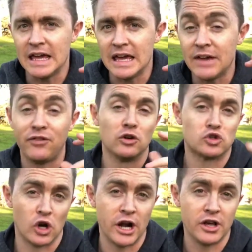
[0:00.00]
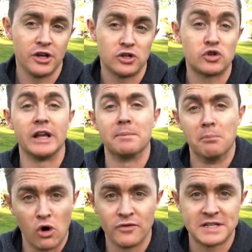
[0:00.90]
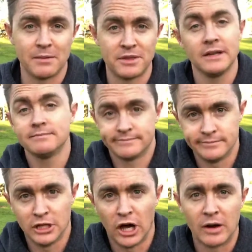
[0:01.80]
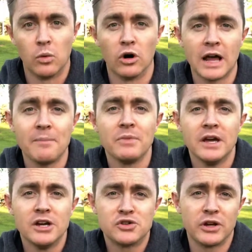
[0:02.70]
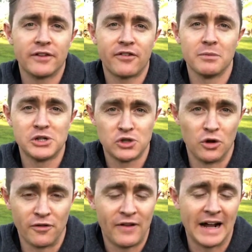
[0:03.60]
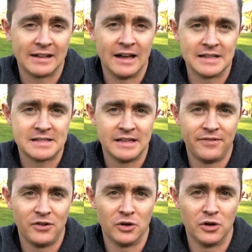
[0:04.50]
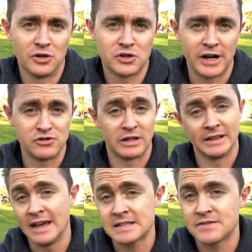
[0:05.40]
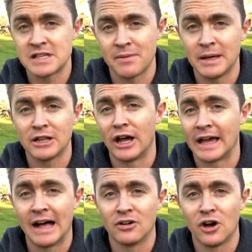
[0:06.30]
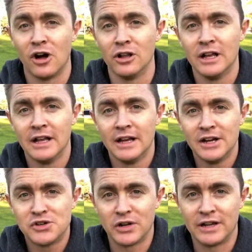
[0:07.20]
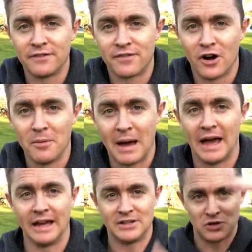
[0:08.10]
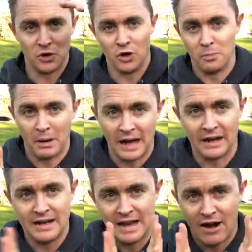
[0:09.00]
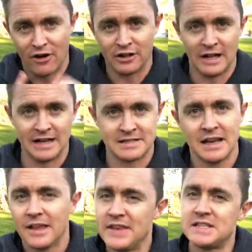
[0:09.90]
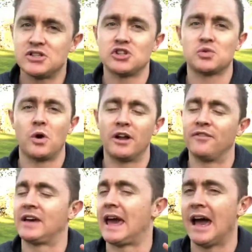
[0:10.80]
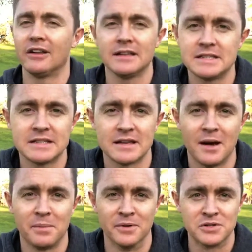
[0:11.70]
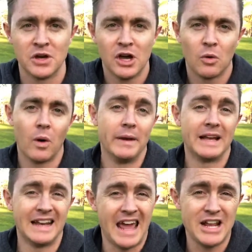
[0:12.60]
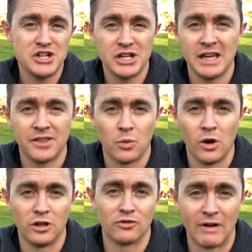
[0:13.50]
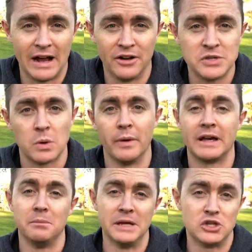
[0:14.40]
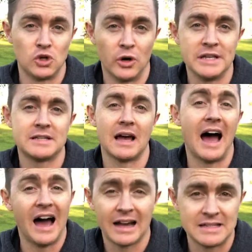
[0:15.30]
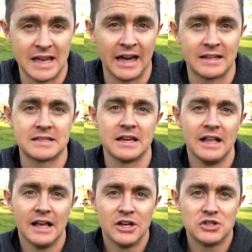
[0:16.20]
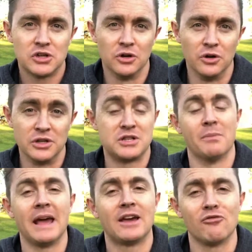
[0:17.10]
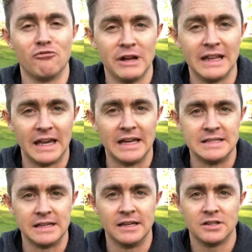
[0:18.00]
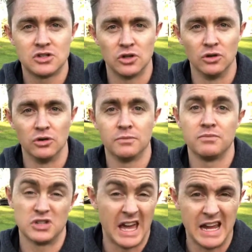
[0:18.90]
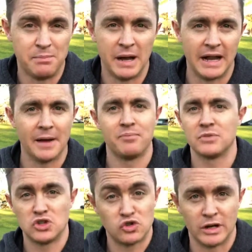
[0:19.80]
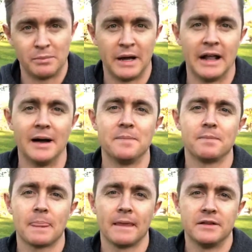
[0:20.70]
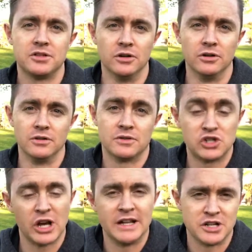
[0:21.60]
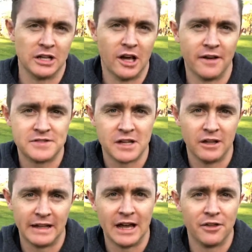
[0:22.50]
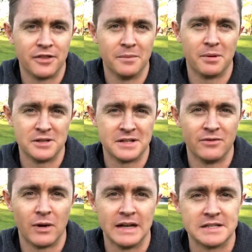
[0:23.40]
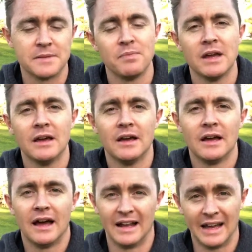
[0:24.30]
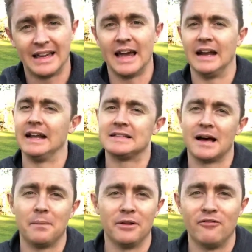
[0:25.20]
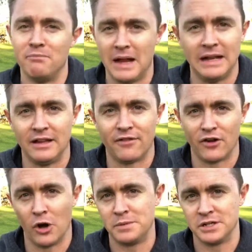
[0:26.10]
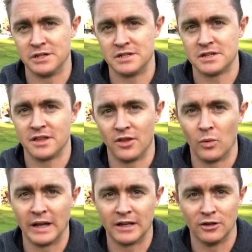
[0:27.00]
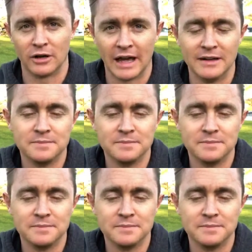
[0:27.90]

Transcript: If you're trying to drink more of something, like water, drink it from a short, fat glass. If you're trying to drink less of something, like alcohol, drink it from a tall but narrow glass. This is just one of countless examples where we can engineer the world around us, where we can be choice architects to make it really easy to eat better, to drink better, to change our lifestyle in healthy and positive ways. And again, an example of many different options that we can look at.